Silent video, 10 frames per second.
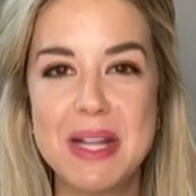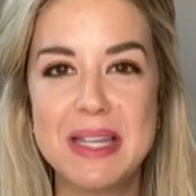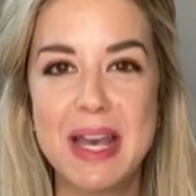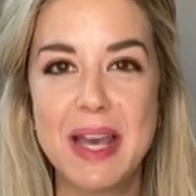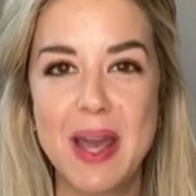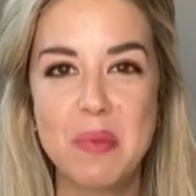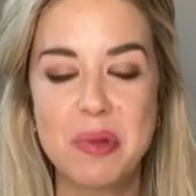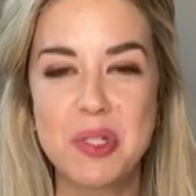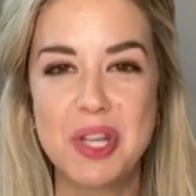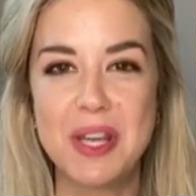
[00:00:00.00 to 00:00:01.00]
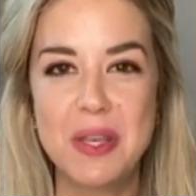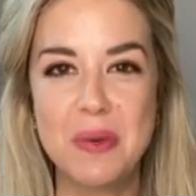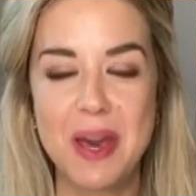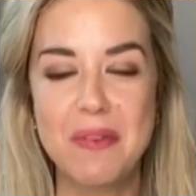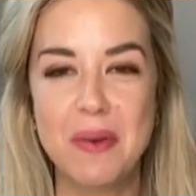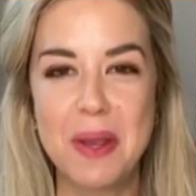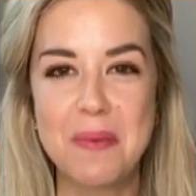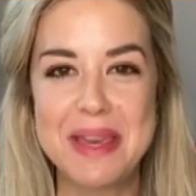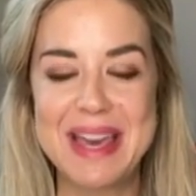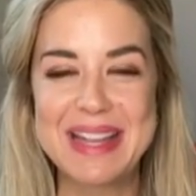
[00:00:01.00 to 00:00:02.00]
Monday. I appreciate you. Have a great
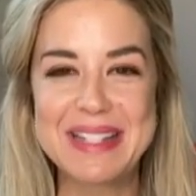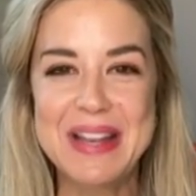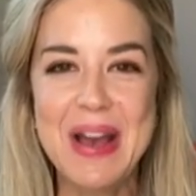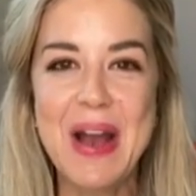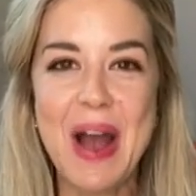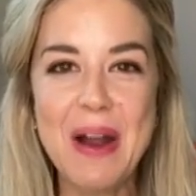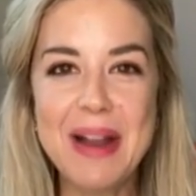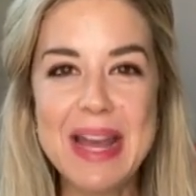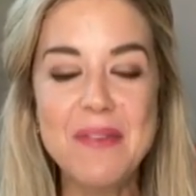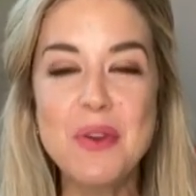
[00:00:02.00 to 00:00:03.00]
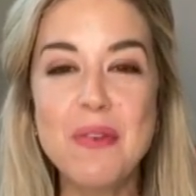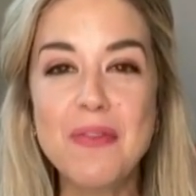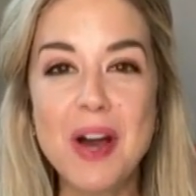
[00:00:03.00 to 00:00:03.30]
weekend. All right, if you have a